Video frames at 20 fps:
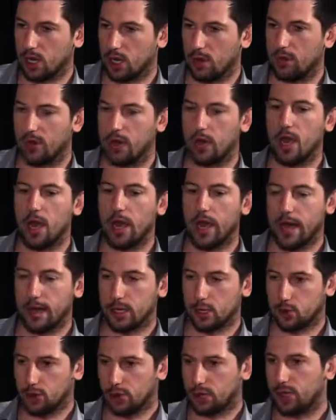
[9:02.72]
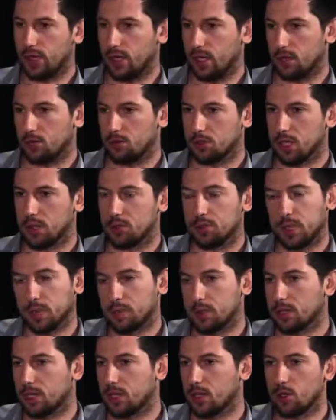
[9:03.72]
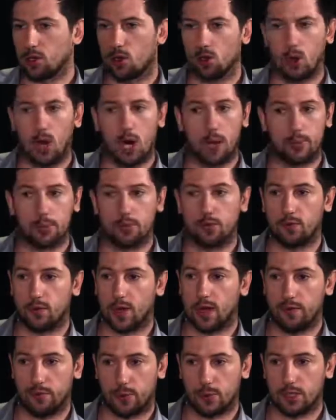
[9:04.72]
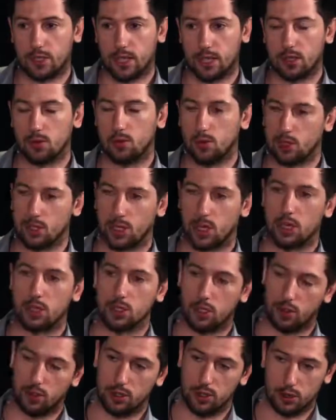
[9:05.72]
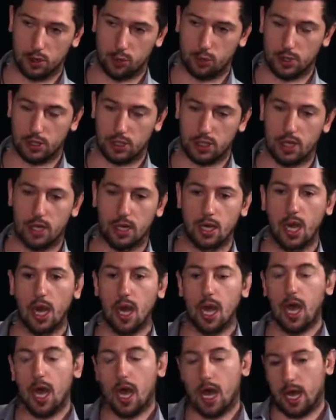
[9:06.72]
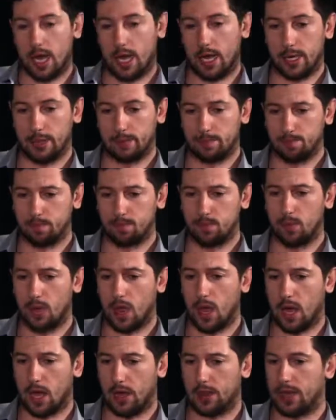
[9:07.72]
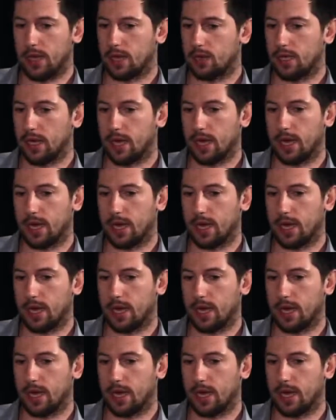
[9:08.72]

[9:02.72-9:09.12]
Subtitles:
you have an entry fee. Sometimes it can go up to 5%. We charge only 2%. And then they